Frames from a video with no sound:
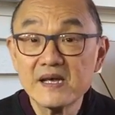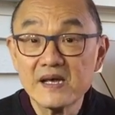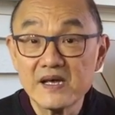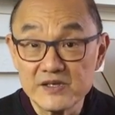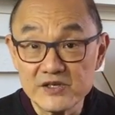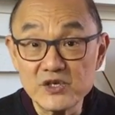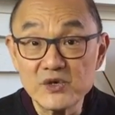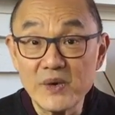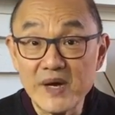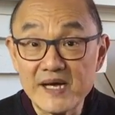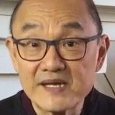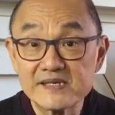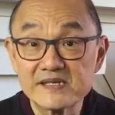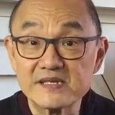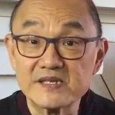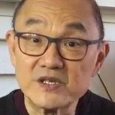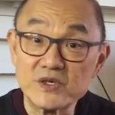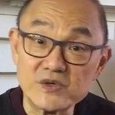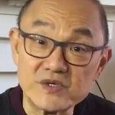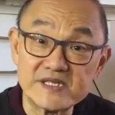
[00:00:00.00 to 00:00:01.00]

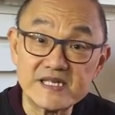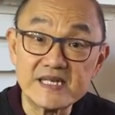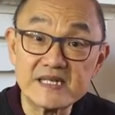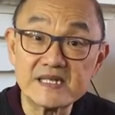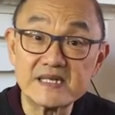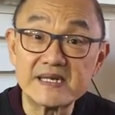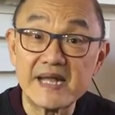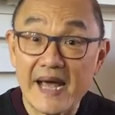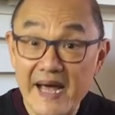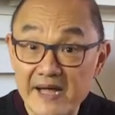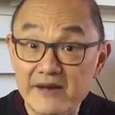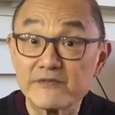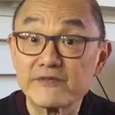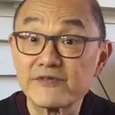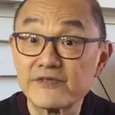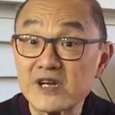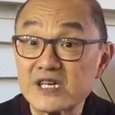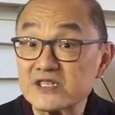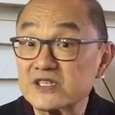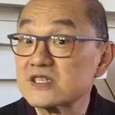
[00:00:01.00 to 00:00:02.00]
US, New Zealand and
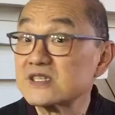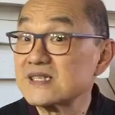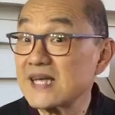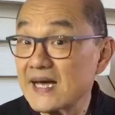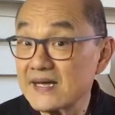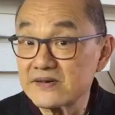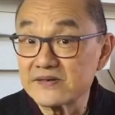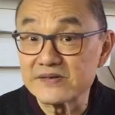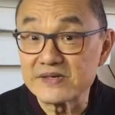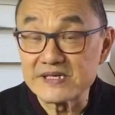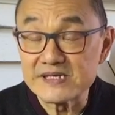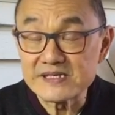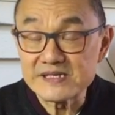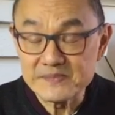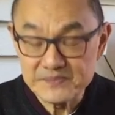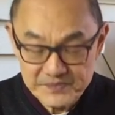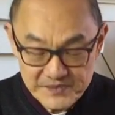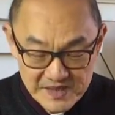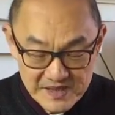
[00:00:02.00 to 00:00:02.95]
French tanneries.